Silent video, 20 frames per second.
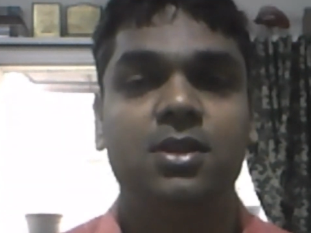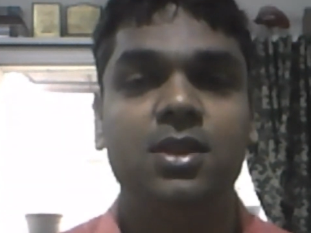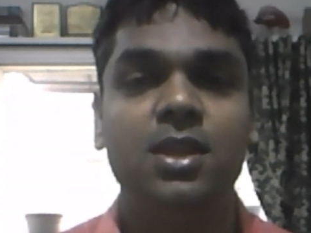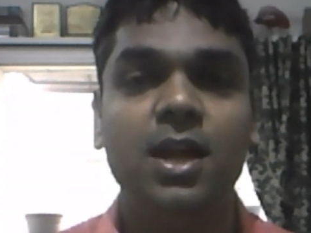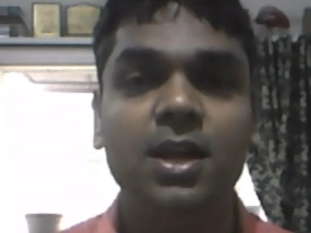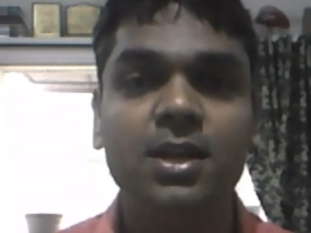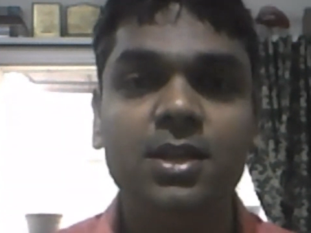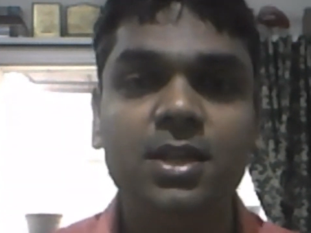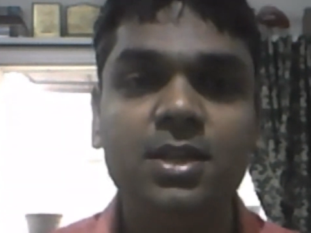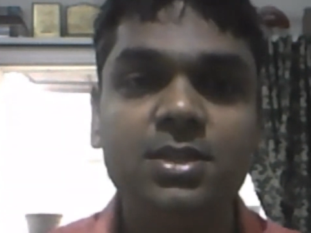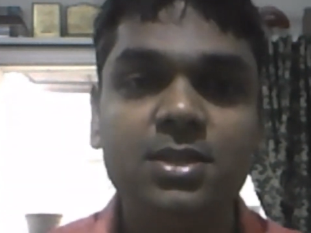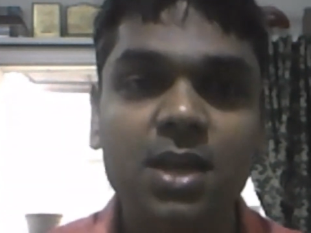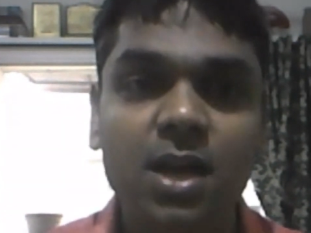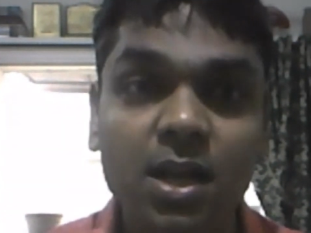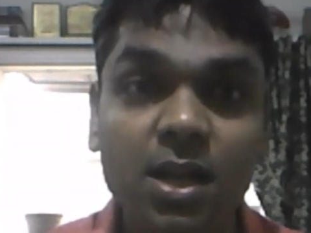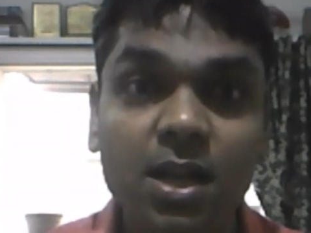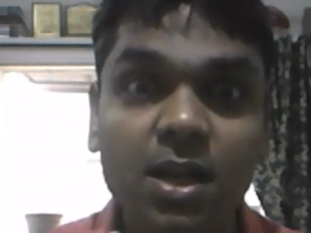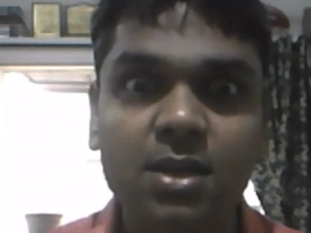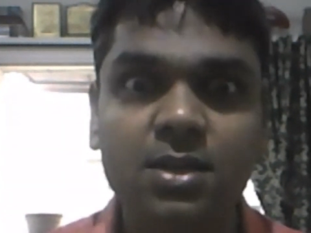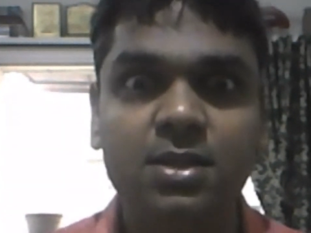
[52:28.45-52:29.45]
That is
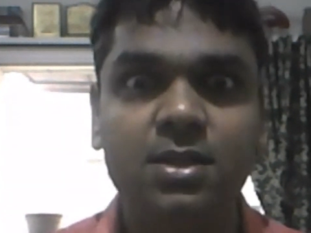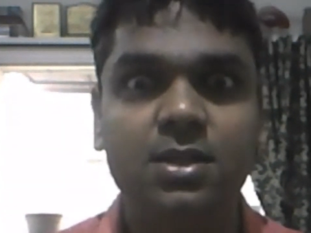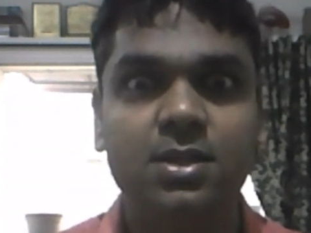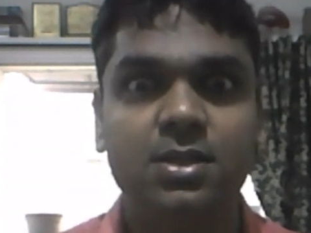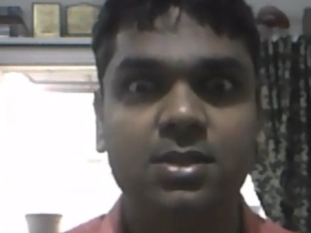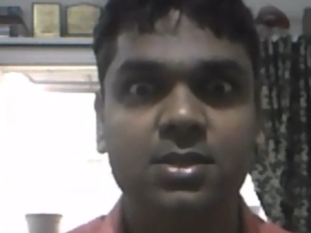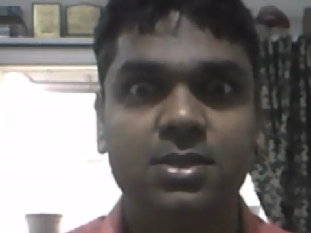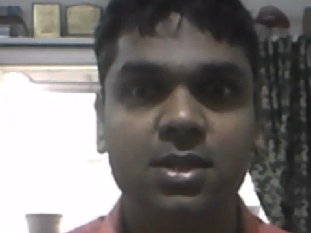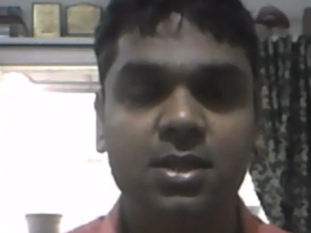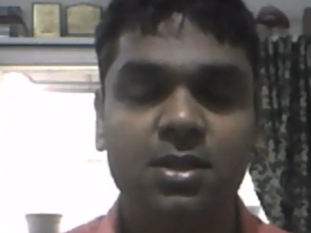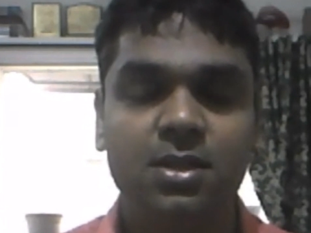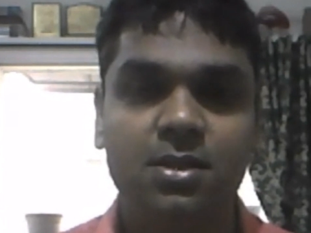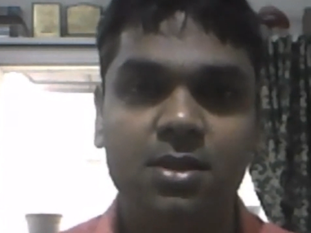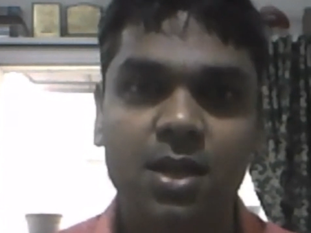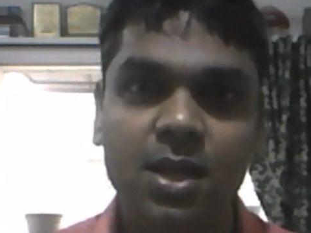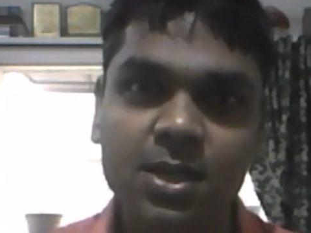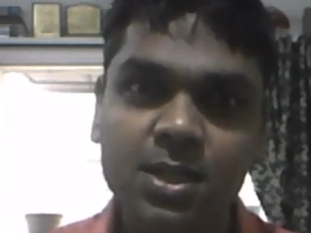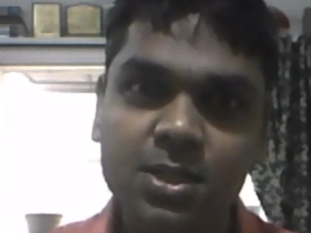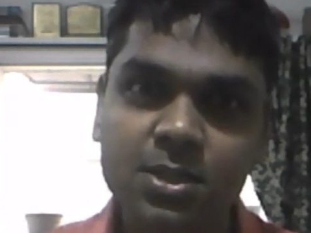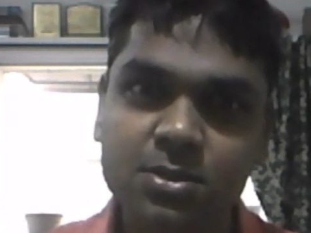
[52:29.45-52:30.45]
alertness.
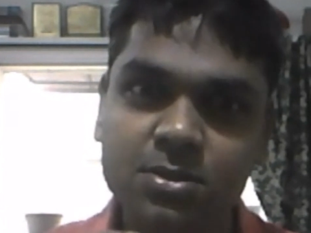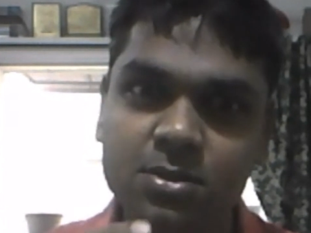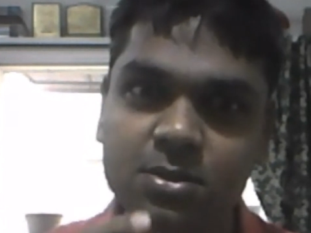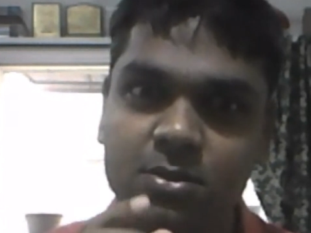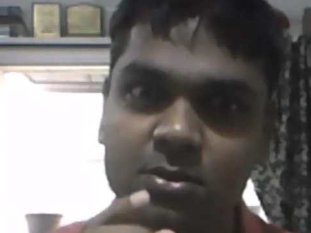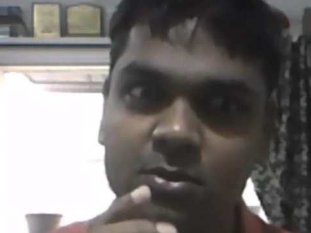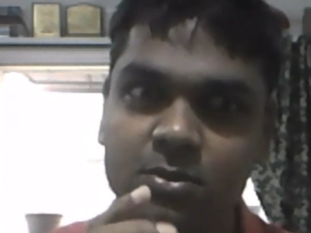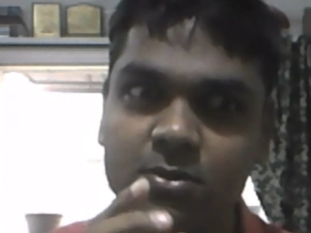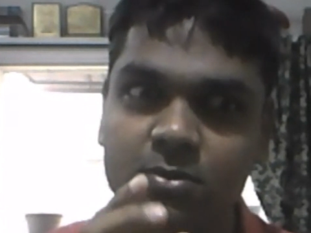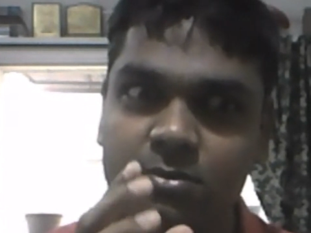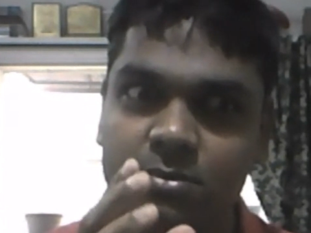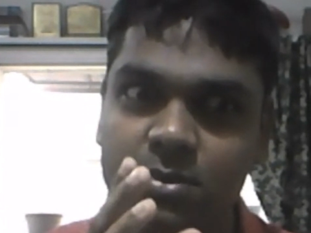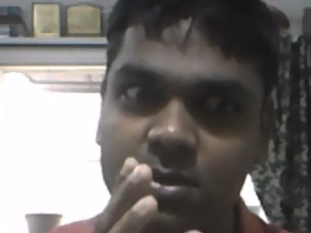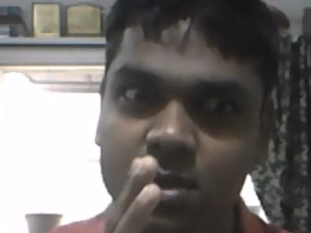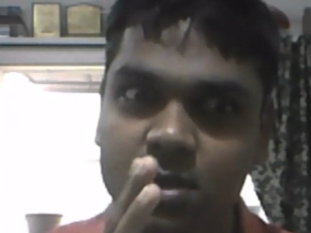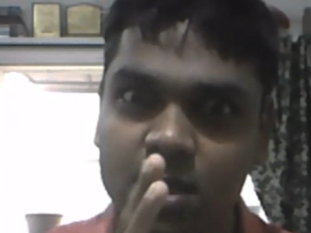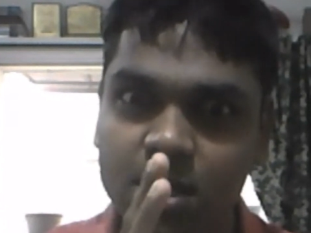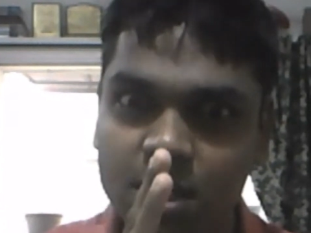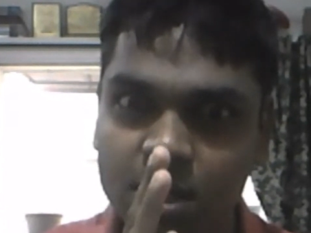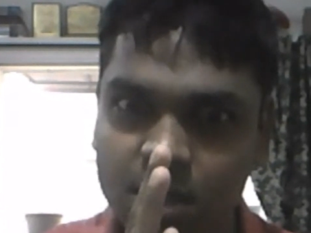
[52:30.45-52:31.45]
That is,
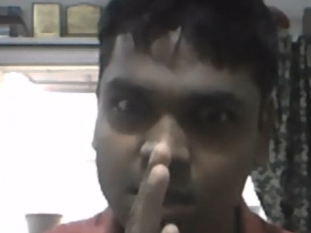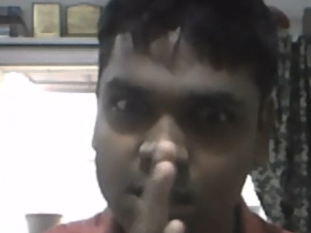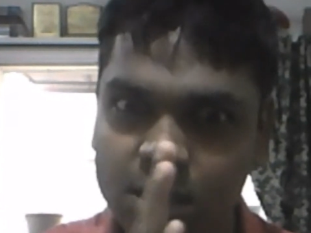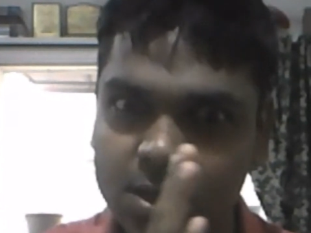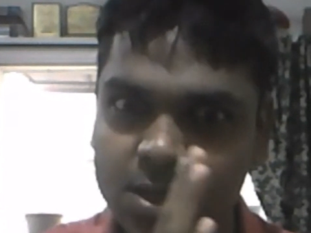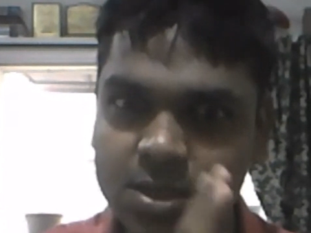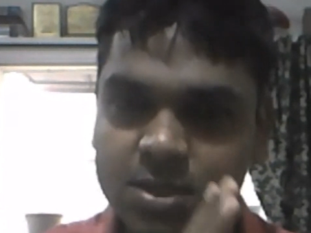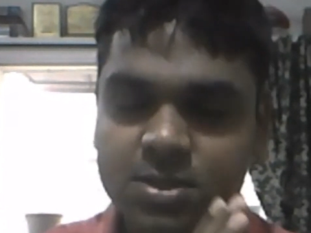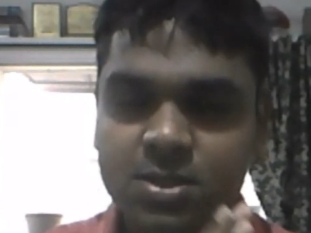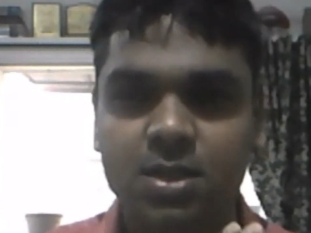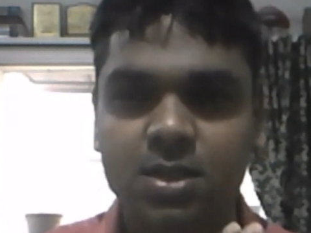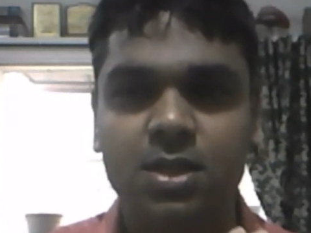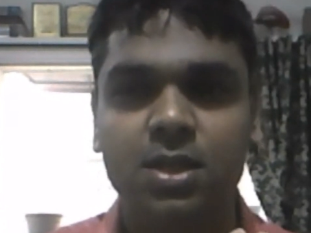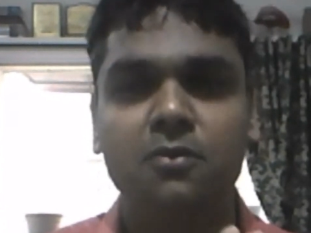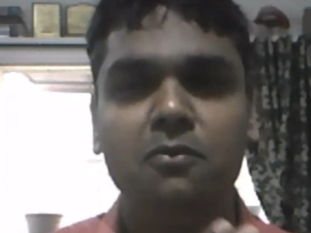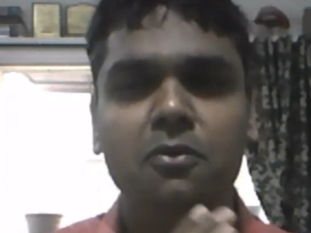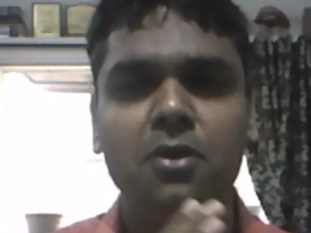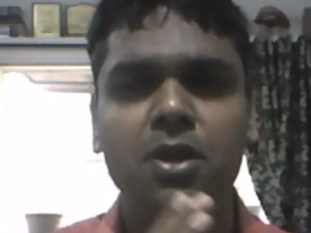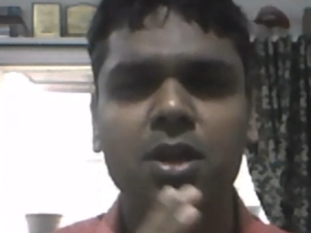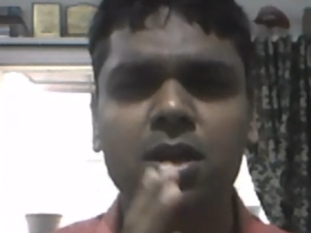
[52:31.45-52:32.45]
really listening,
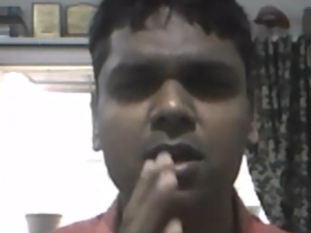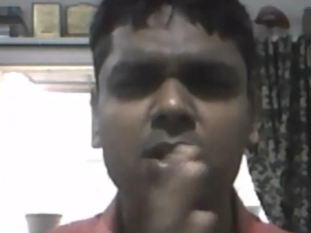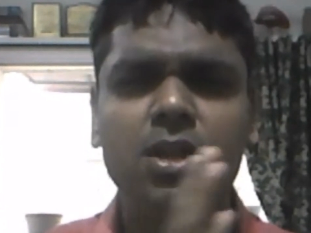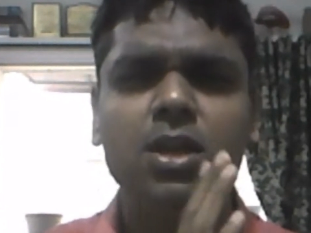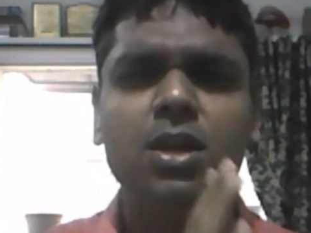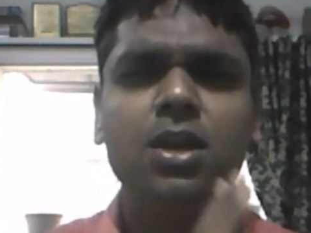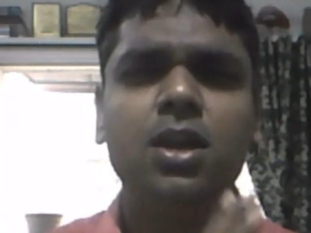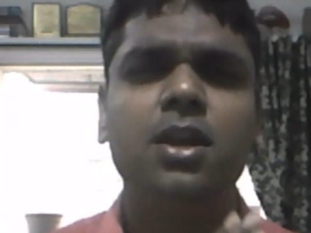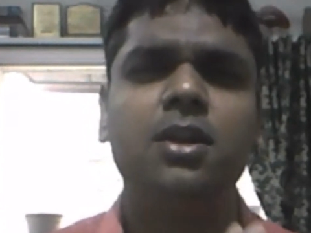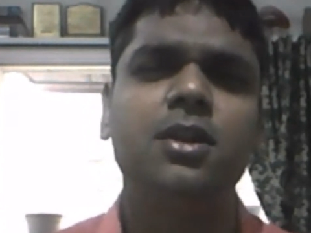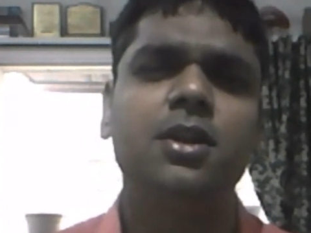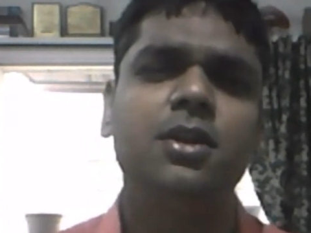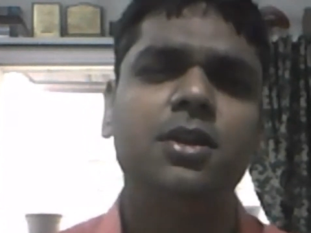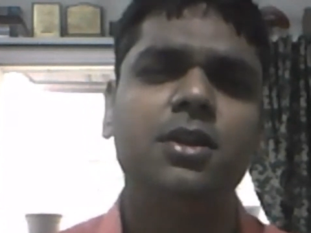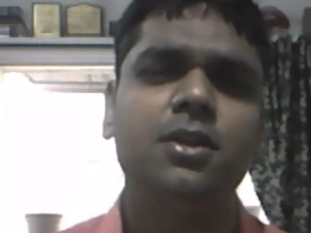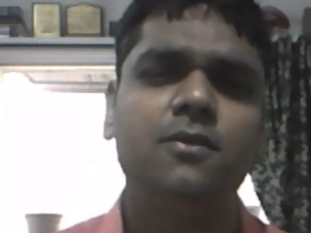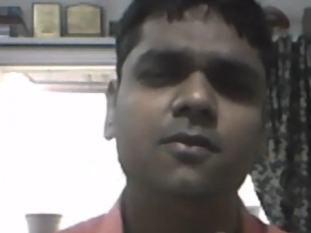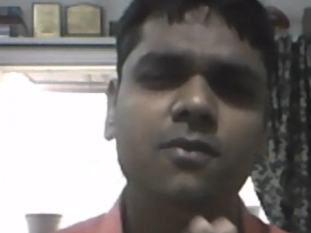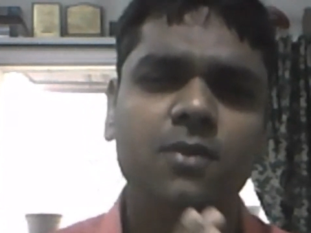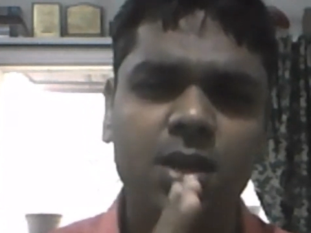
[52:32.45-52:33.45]
very
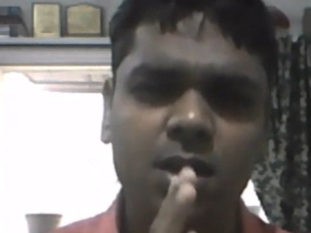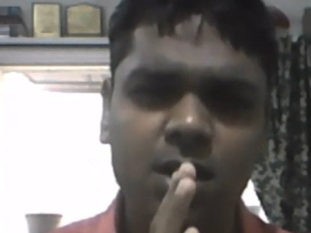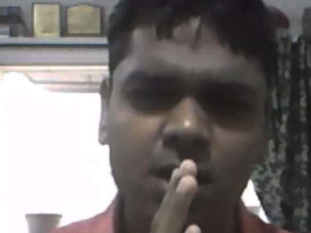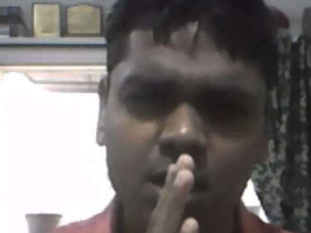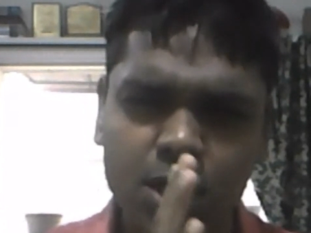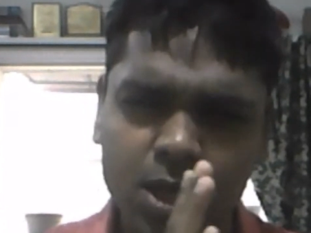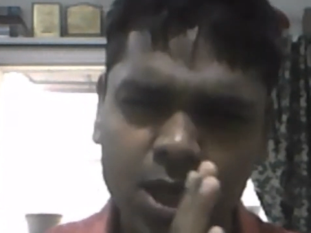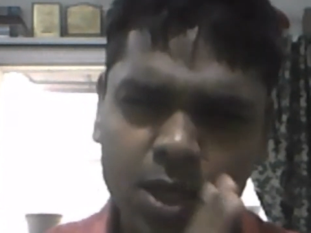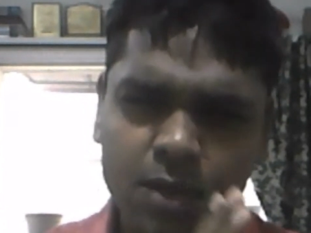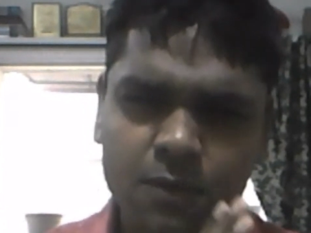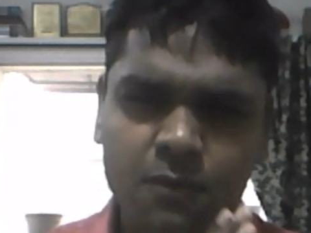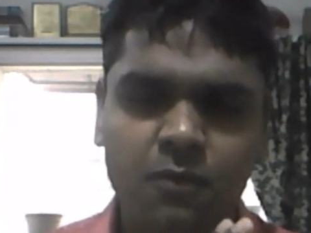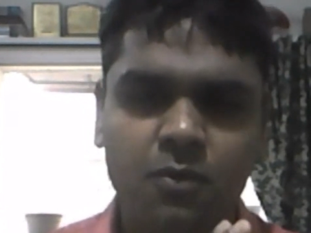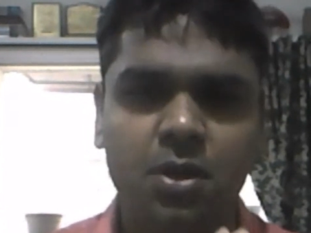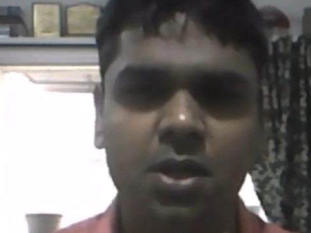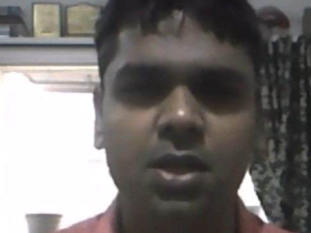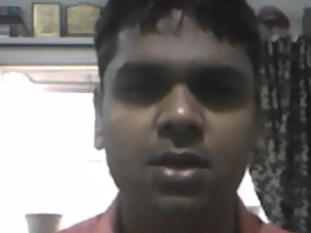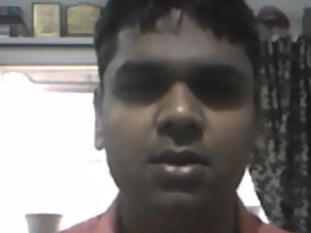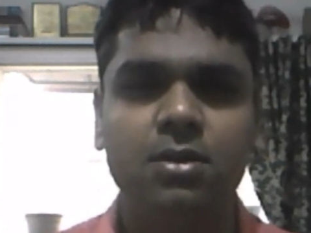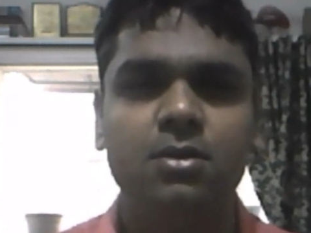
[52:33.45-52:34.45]
attentive, very
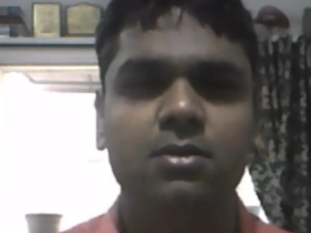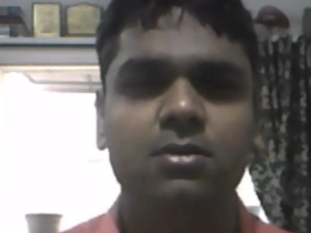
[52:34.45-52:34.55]
carefully.